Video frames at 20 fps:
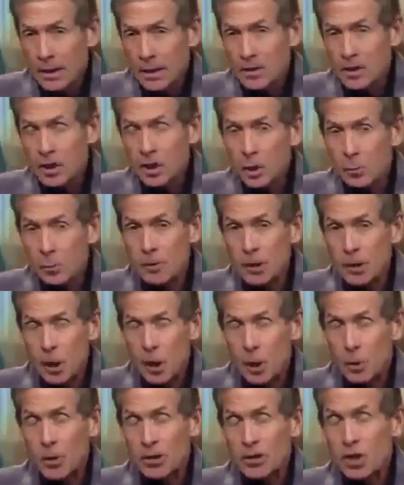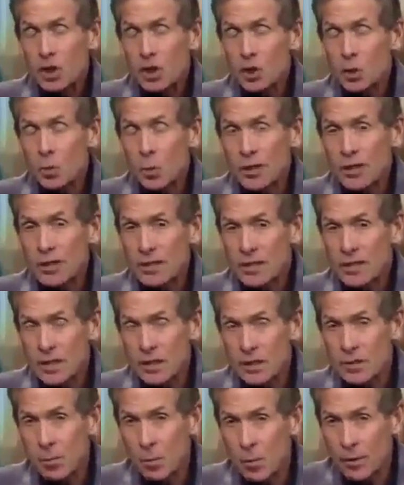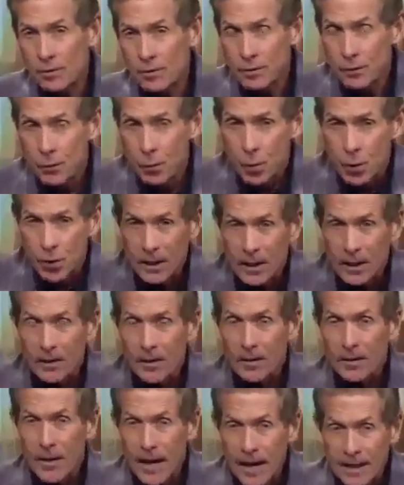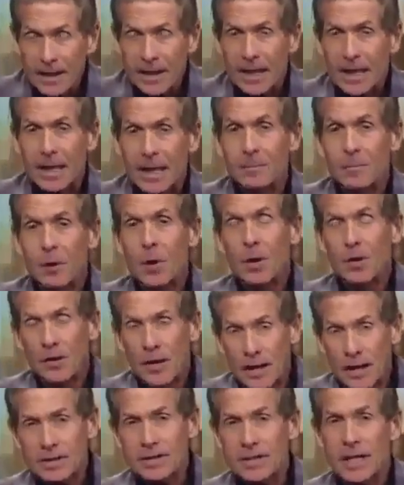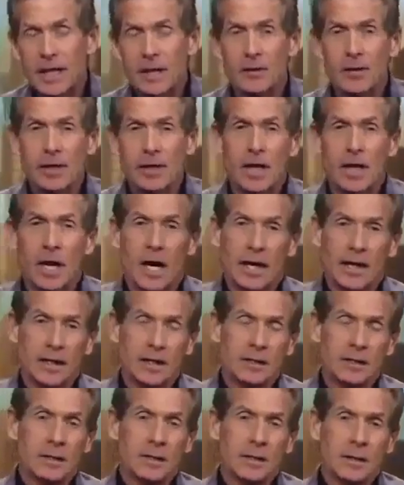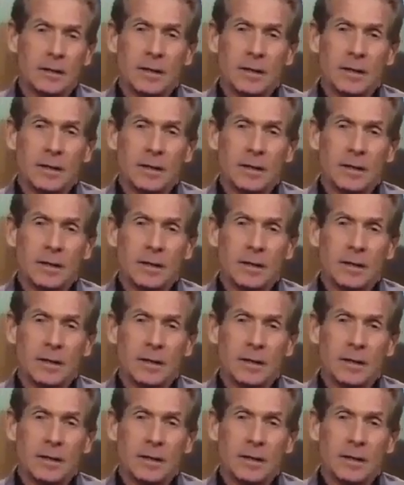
his QBR was 26.4 in that game on that Saturday night,